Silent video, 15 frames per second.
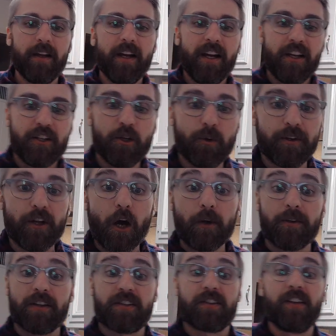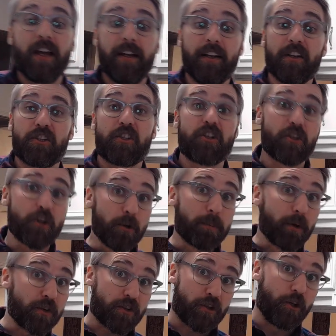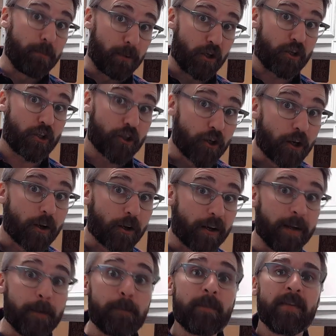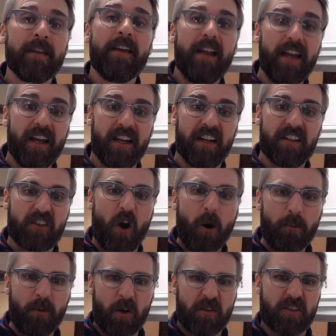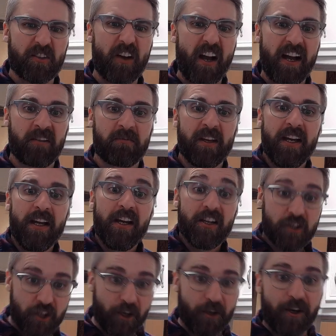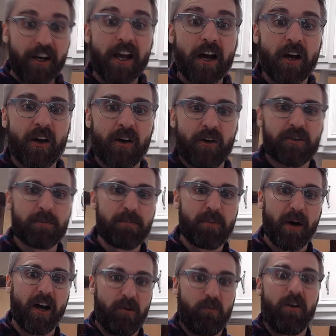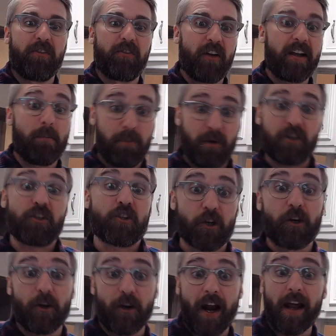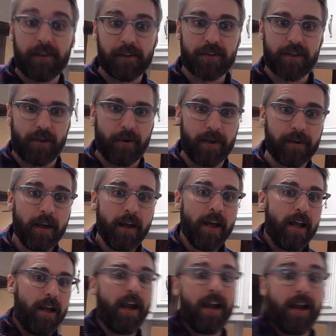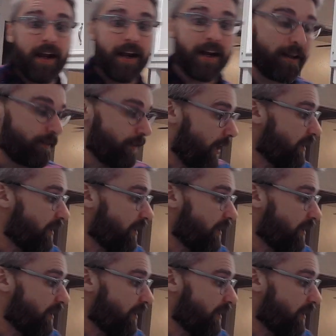you would notice that it's super sugary. It's almost like Cheerios, but with like a bunch of sugar added to it. And that's